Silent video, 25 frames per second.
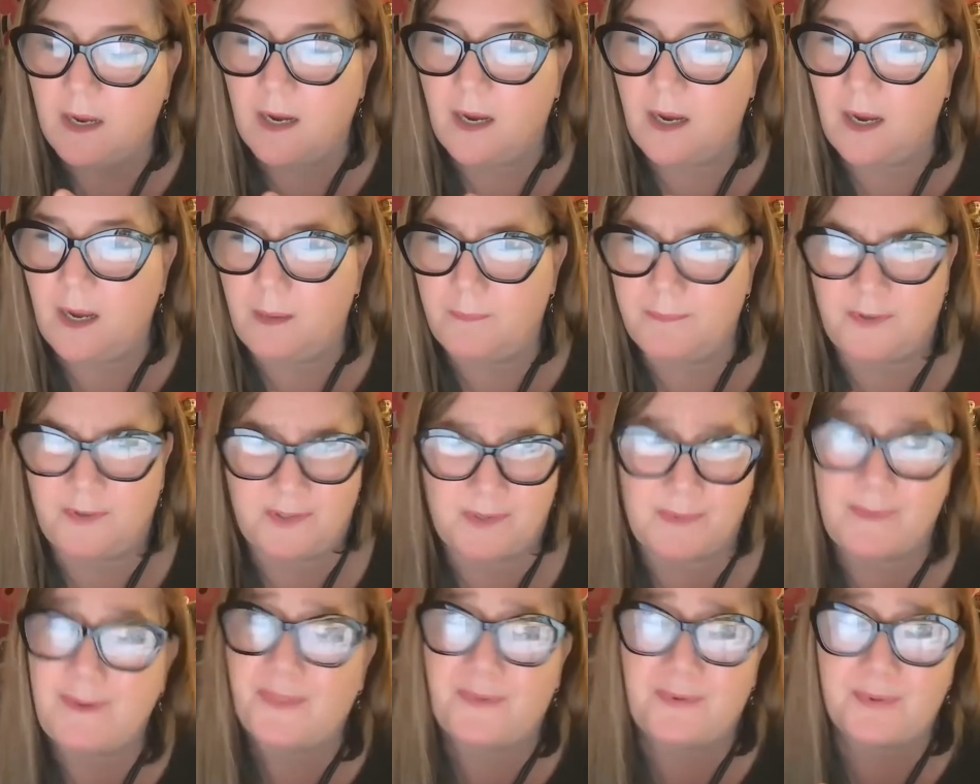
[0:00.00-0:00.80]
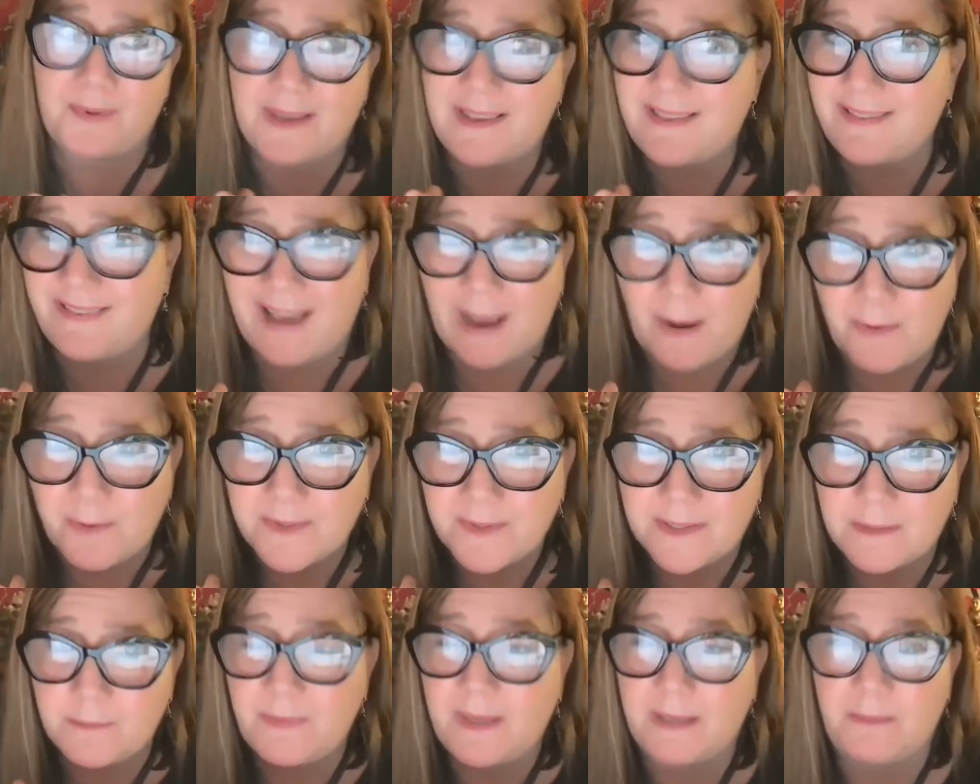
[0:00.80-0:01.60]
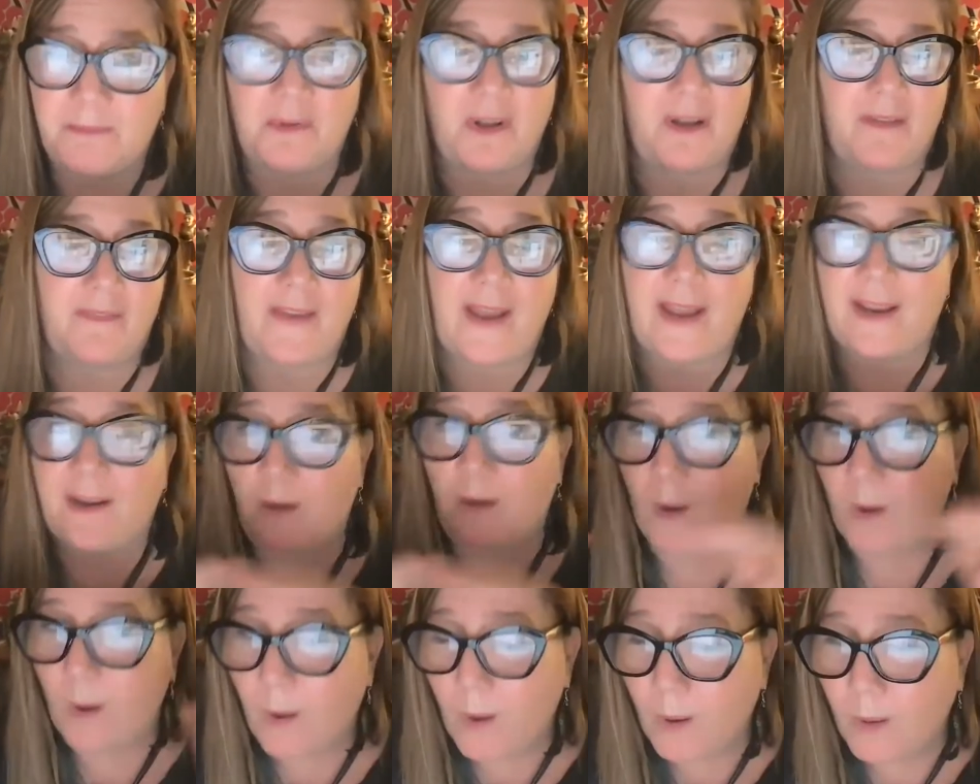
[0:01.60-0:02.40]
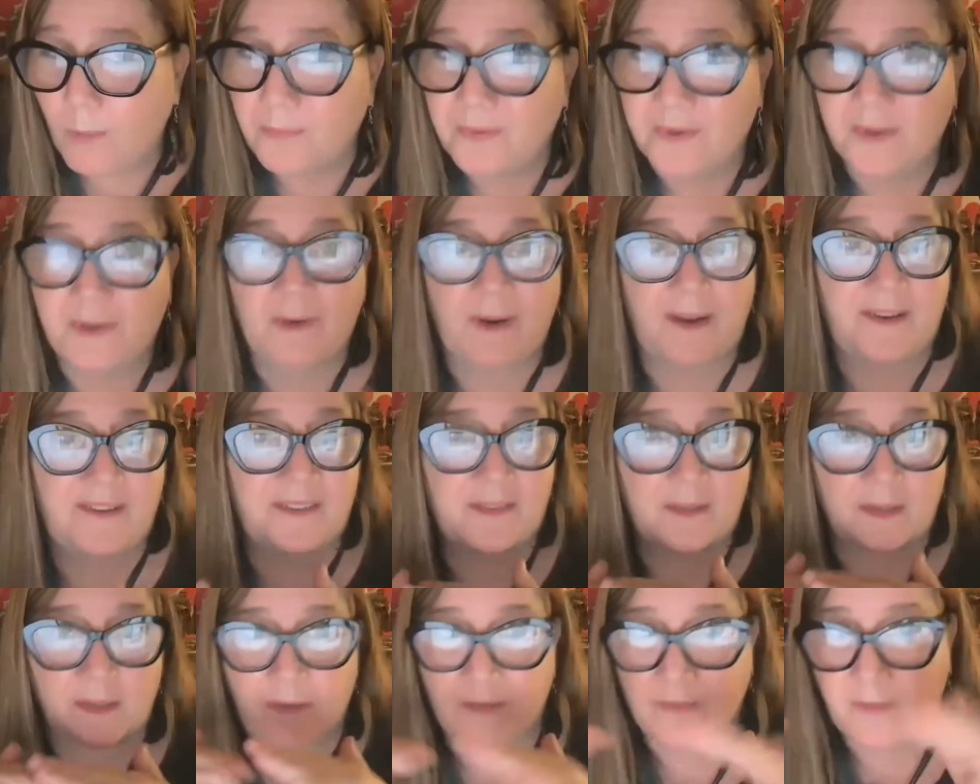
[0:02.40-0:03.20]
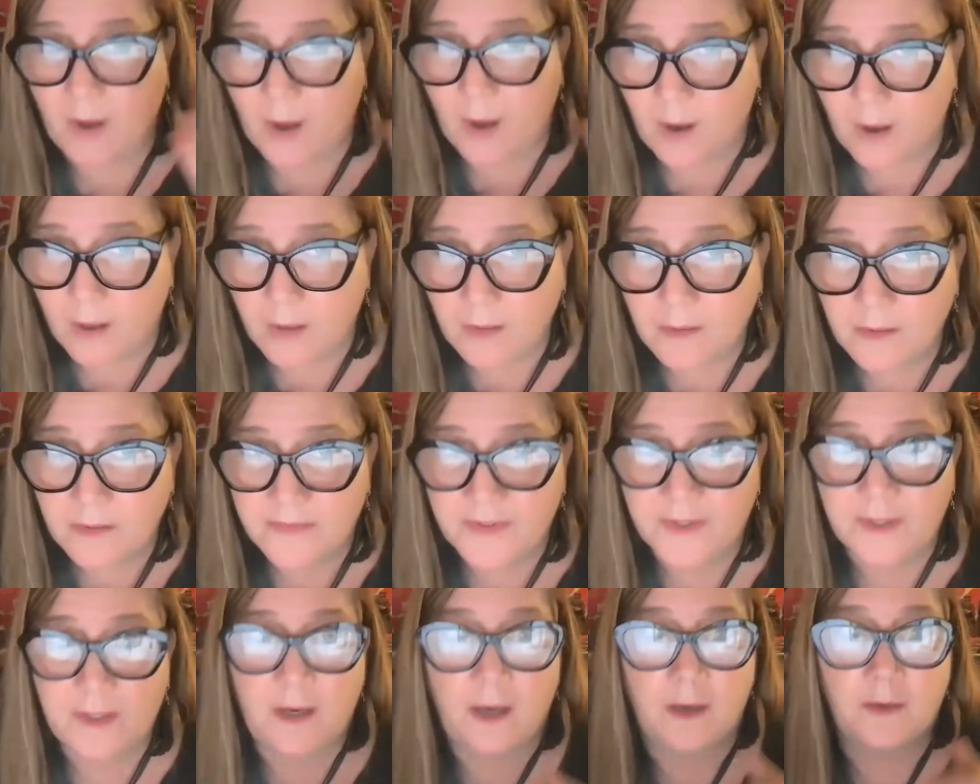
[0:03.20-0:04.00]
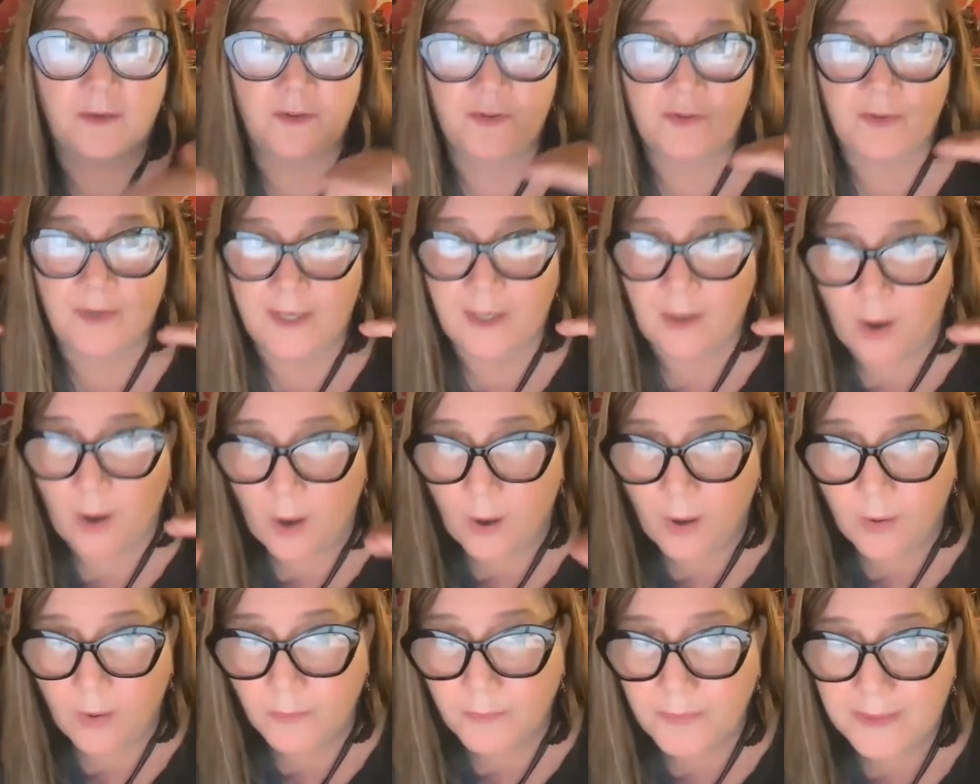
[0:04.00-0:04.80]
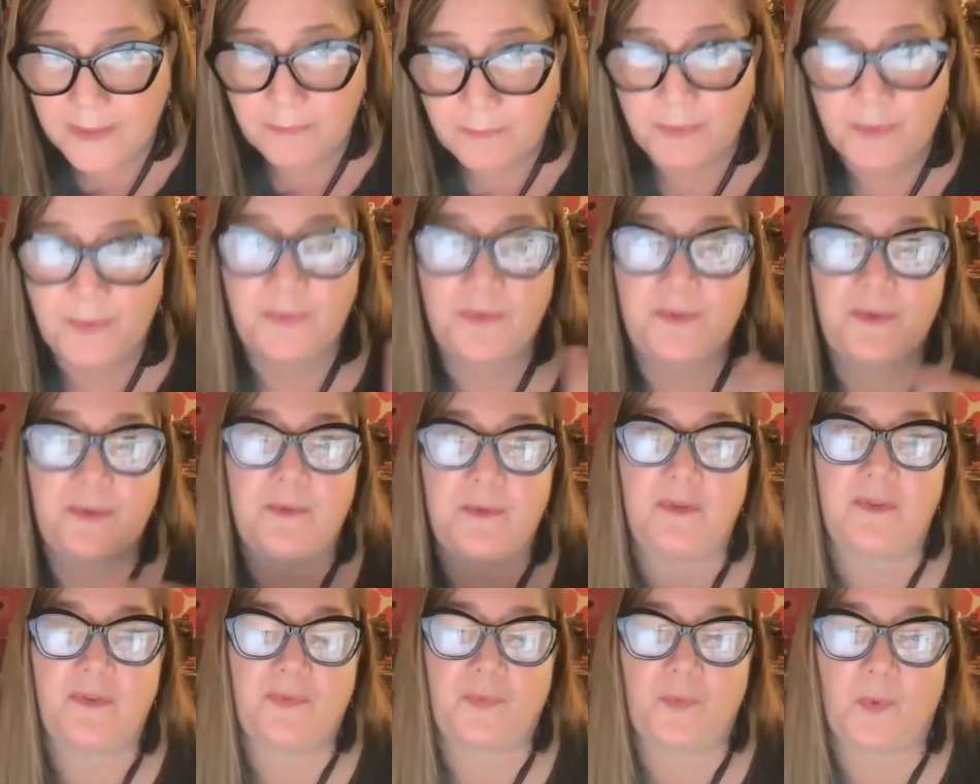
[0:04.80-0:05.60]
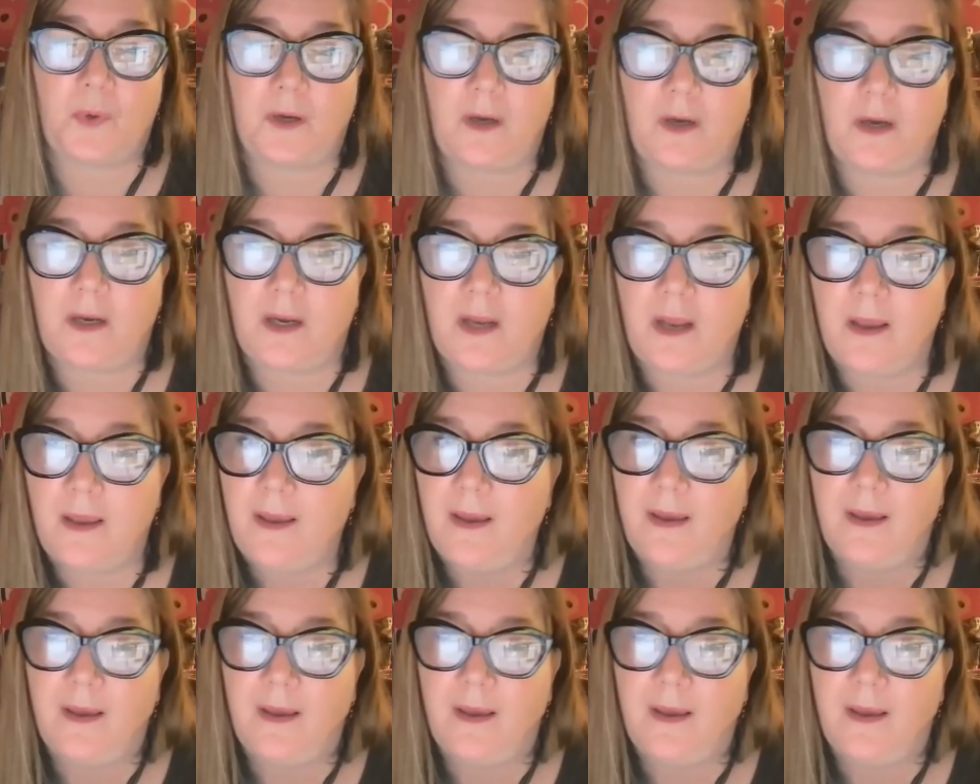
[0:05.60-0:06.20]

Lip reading: There's about 3,000 people on that, all progressive, all over the country, all people who do this work.